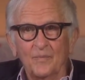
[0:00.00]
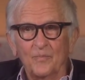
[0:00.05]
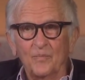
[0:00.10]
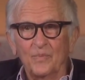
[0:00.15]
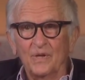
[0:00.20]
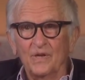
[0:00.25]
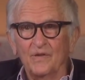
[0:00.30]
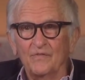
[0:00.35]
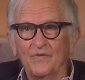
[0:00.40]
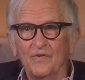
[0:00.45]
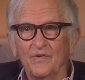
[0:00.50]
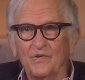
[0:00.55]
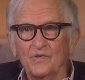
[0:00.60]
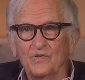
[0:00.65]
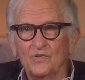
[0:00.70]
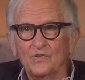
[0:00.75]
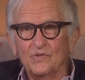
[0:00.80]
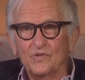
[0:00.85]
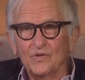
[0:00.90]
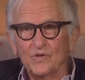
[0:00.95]
but a very
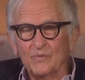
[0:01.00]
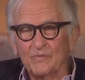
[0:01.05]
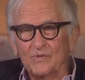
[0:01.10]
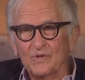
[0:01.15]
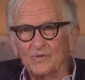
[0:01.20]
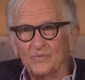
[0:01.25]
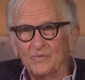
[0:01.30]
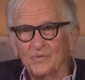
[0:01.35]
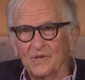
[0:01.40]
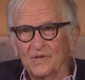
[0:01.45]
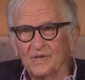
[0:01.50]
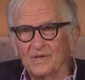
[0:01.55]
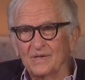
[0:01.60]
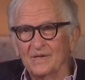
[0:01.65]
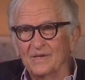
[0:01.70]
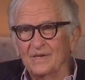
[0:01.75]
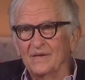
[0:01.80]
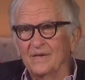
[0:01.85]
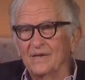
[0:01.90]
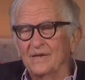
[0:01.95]
determined one.
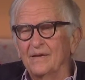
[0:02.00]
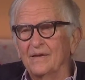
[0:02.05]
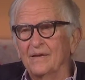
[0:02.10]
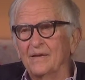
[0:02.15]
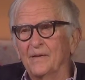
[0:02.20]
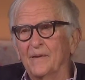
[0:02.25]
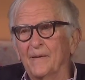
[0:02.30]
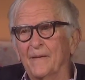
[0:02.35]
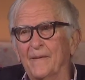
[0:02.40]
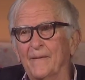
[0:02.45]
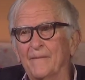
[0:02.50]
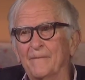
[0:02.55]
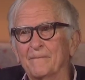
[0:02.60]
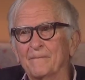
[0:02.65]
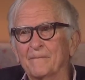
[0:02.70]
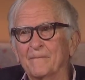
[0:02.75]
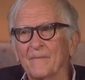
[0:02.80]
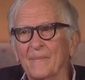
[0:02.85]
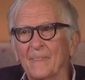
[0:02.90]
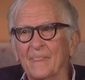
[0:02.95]

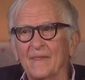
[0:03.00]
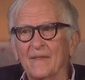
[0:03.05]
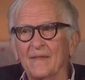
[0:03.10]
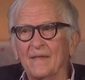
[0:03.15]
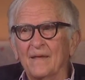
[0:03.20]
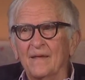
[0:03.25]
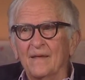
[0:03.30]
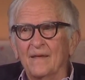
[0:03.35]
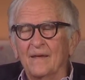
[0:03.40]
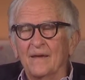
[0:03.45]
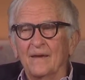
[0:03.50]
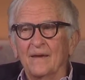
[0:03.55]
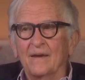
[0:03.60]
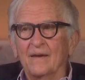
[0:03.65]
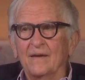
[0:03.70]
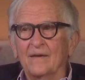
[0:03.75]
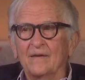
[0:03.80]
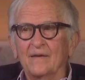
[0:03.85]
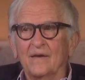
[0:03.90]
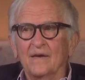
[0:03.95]
Um,
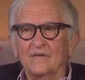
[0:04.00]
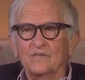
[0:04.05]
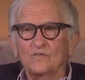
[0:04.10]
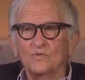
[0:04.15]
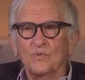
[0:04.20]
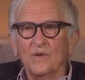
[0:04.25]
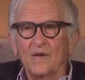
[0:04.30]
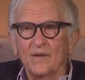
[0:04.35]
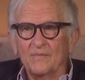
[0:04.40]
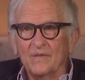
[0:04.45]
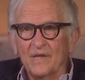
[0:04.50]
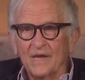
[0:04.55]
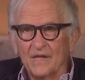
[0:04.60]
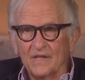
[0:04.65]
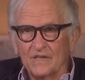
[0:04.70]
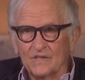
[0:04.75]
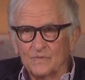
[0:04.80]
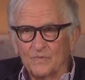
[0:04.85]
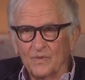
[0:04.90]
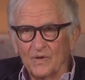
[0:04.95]
I, I, swam the
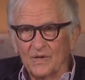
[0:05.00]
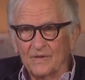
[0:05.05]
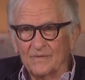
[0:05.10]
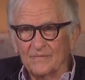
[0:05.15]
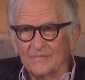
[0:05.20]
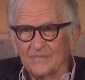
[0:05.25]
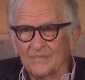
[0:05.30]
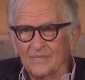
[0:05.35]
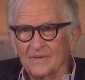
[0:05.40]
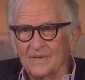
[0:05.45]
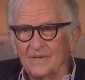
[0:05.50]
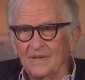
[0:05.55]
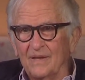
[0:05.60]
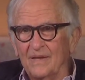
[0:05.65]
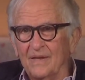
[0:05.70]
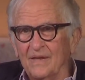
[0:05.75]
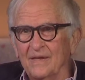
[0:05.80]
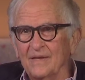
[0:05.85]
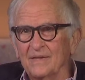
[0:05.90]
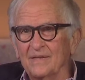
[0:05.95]
Hellespont.
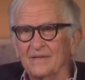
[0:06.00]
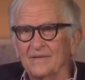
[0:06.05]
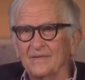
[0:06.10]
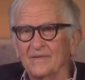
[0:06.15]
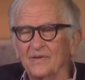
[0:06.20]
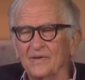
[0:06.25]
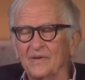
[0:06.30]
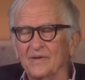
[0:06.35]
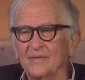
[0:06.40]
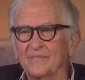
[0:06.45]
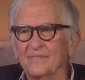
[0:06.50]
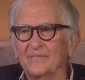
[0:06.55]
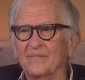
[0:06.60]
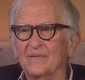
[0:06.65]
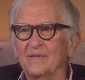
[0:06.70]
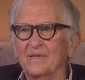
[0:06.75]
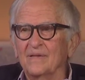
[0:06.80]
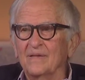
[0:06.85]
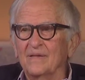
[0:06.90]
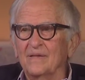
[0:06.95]
And uh,
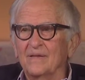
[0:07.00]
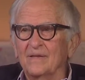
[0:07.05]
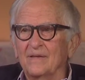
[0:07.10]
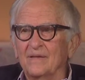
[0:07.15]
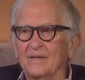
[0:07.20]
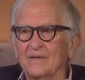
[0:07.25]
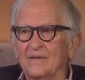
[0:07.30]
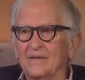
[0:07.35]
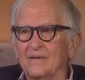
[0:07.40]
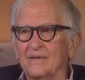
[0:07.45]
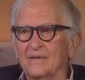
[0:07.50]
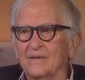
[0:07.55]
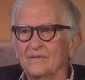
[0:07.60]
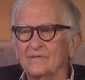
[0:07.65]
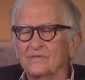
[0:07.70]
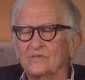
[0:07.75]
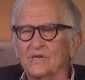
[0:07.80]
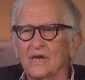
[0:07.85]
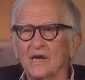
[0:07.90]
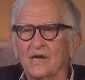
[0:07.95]
uh,
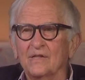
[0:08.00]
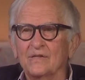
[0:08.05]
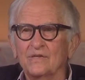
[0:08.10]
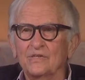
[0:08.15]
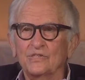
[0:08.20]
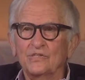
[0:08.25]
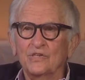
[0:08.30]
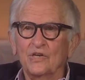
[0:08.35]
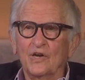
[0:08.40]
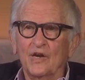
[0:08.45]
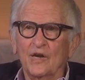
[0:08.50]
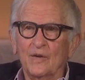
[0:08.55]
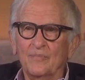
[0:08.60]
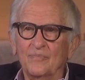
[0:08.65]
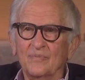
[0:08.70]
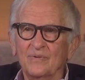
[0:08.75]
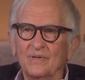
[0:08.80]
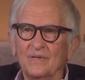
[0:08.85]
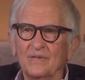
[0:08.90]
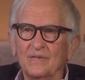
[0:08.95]
Charlie
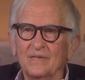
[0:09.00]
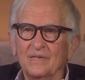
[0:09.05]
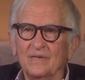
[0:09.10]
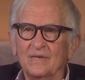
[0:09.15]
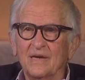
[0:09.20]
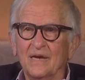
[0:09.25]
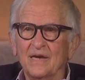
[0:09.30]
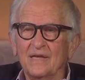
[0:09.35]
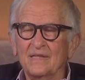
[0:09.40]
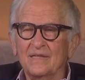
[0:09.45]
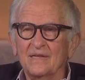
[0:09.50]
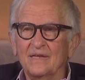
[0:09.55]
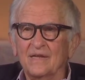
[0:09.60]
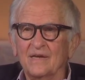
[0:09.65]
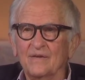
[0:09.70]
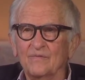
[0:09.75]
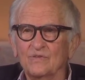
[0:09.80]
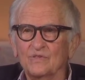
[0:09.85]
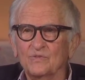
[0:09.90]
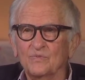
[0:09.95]
Sharp, the guy that
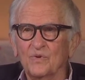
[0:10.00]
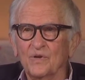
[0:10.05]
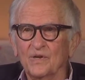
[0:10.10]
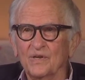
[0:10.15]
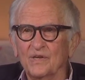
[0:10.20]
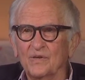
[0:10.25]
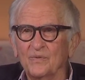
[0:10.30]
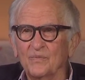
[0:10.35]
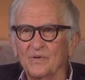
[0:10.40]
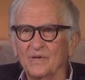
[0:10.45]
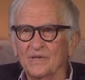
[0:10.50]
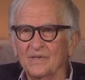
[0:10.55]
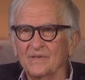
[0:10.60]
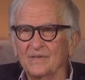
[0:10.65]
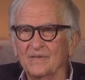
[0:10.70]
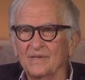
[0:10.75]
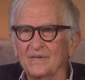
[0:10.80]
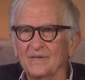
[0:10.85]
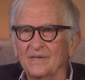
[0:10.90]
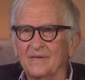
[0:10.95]
I was working with,
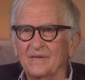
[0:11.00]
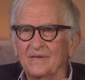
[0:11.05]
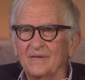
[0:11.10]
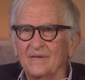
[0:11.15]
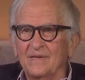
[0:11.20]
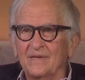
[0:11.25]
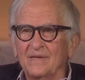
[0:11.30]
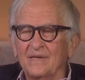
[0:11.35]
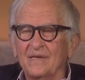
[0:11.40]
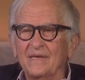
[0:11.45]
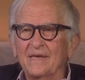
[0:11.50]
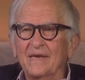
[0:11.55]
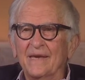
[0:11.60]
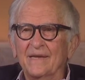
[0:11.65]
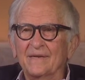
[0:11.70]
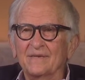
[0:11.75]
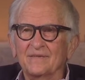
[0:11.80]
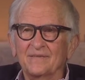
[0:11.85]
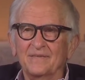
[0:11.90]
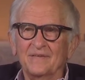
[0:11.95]
he
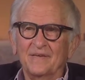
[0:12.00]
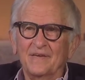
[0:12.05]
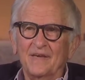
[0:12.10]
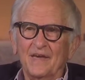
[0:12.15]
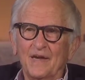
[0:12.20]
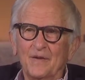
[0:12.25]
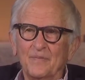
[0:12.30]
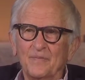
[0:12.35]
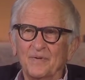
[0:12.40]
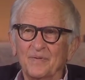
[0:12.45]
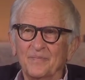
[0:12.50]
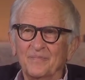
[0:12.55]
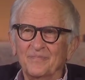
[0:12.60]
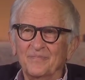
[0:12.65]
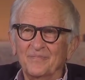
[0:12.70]
handled the camera